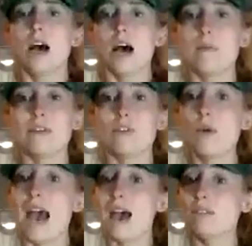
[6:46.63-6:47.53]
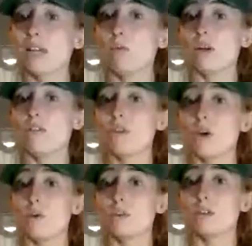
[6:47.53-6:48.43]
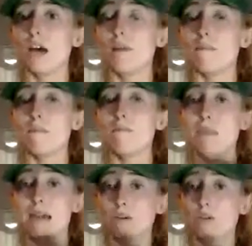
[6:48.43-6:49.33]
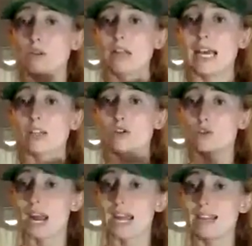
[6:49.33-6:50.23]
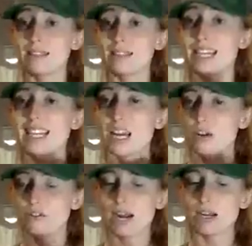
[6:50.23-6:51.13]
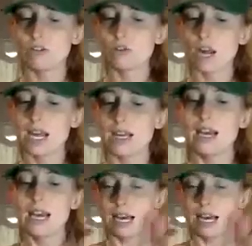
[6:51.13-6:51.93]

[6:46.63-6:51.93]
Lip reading: If you have like one of those metal like trays, like an air fryer tray,